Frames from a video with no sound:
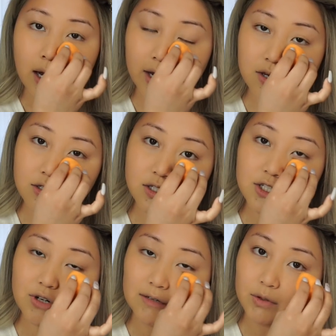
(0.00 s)
I usually
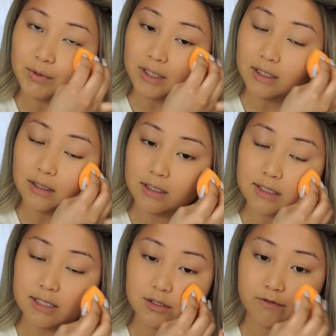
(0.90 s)
travel within the
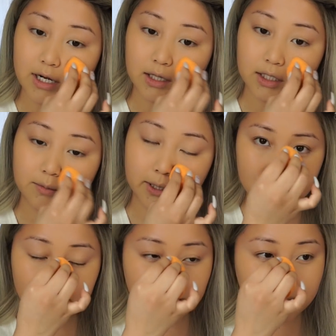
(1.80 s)
Central Valley, but
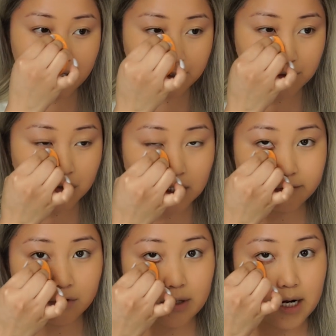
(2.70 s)
sometimes I do
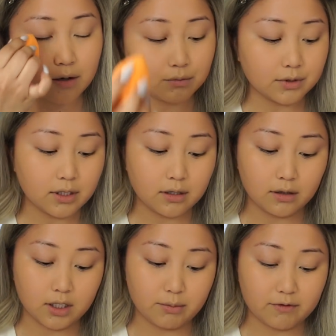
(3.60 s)
travel out a
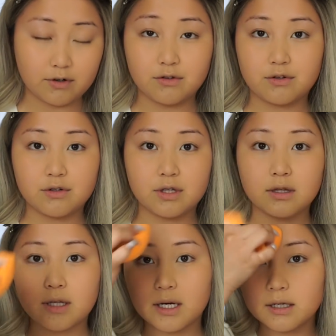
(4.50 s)
little bit further
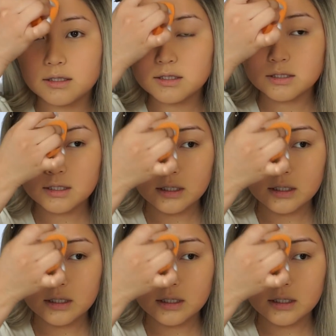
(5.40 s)
than that.